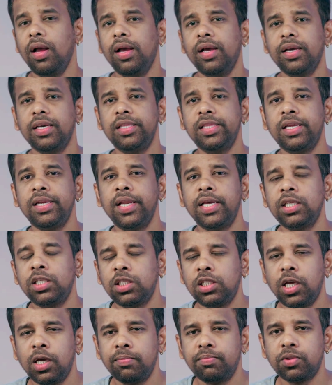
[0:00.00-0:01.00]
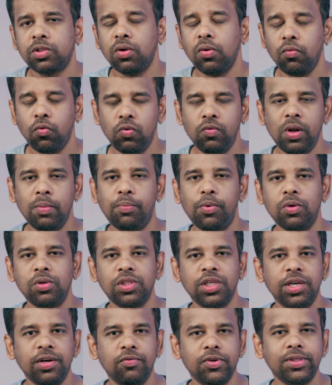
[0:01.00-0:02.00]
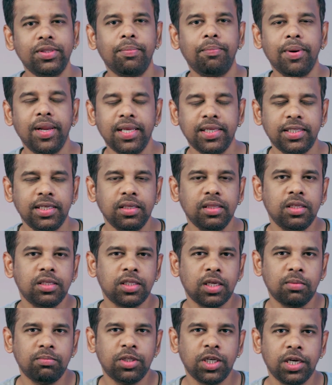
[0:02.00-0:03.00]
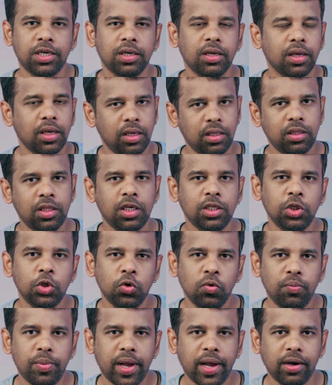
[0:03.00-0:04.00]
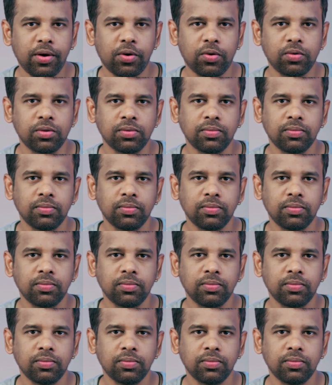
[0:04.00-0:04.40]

In the next steps, we will proceed with the placing the subject in the new background.